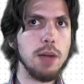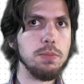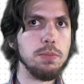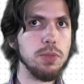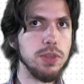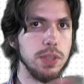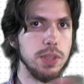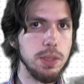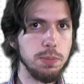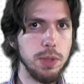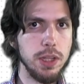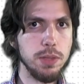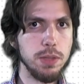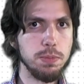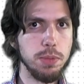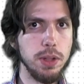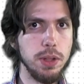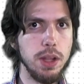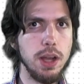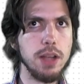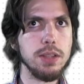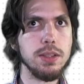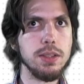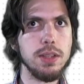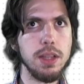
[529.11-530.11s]
C++,
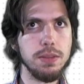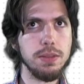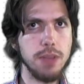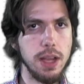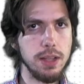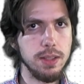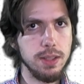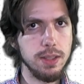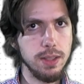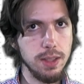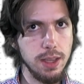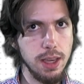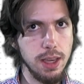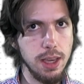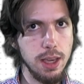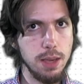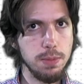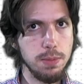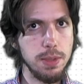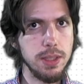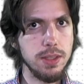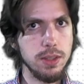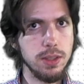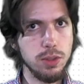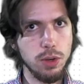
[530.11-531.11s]
and they've got
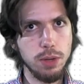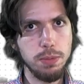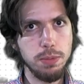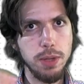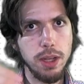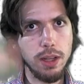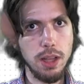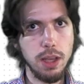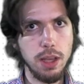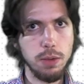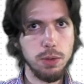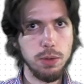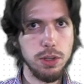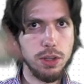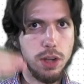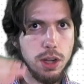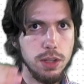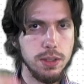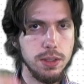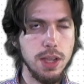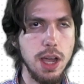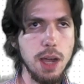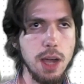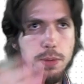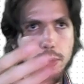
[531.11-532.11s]
Scheme as the scripting language
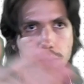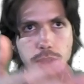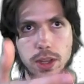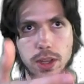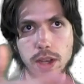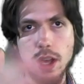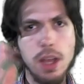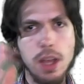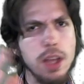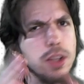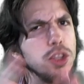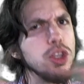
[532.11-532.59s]
on top of it,